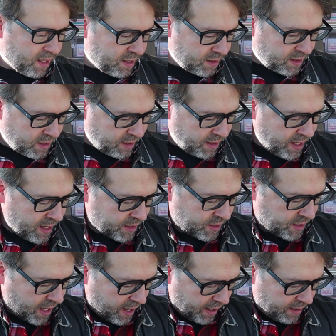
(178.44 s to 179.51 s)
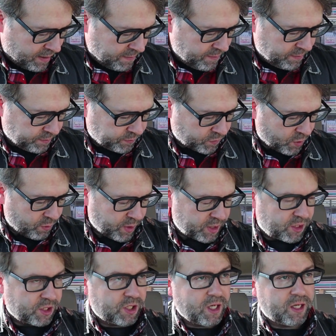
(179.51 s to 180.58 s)
get into the next item,
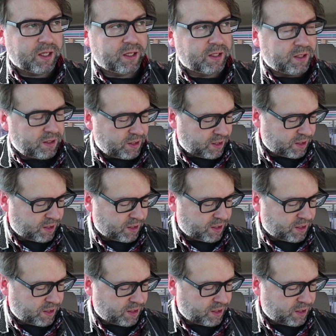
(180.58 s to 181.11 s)
which is